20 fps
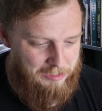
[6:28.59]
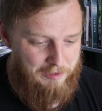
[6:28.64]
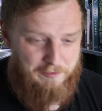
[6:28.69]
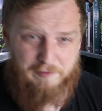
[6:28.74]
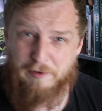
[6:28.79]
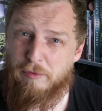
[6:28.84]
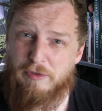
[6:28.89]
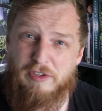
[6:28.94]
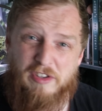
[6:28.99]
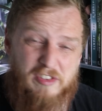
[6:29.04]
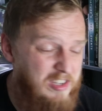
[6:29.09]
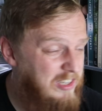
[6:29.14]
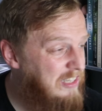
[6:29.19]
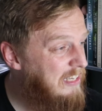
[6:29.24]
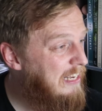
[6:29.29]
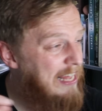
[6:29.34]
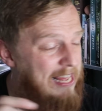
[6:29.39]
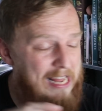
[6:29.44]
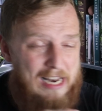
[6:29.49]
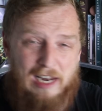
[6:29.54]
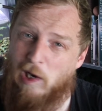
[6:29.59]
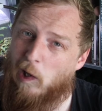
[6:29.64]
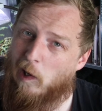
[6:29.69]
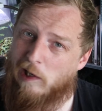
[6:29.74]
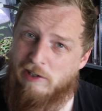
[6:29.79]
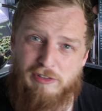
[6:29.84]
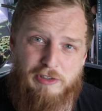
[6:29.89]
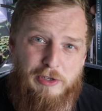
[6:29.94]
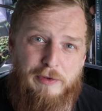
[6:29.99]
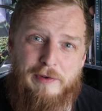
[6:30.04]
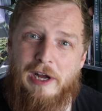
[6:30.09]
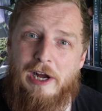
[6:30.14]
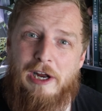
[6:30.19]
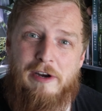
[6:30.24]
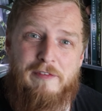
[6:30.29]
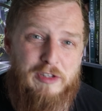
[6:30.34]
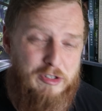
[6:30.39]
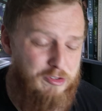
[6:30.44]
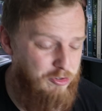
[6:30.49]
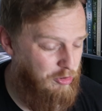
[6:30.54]
Filters in there, light unit
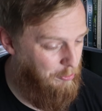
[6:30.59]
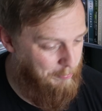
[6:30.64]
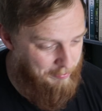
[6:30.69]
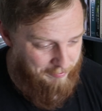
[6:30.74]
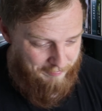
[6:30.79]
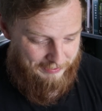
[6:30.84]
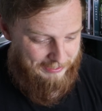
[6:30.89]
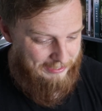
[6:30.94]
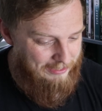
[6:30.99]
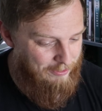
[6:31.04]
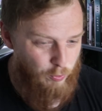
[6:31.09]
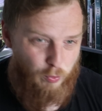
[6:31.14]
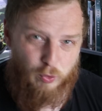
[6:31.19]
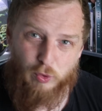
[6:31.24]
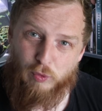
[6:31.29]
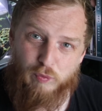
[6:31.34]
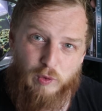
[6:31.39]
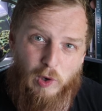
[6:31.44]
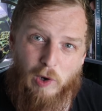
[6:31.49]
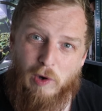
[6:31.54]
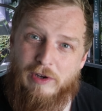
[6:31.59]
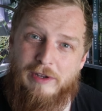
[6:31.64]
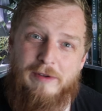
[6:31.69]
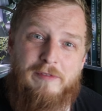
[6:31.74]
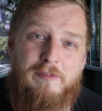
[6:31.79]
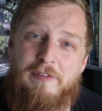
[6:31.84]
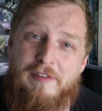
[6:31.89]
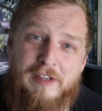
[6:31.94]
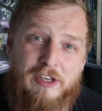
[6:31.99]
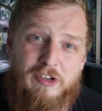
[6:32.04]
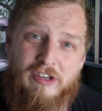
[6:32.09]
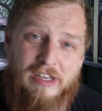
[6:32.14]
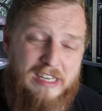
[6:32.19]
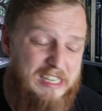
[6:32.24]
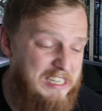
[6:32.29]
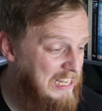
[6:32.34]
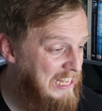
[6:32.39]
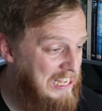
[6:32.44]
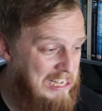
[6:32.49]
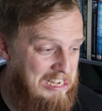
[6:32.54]
over the top of it, all the rock and fish
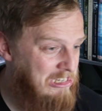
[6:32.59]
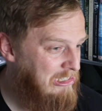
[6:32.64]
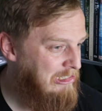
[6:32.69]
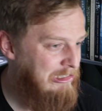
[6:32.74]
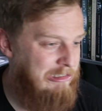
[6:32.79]
in there.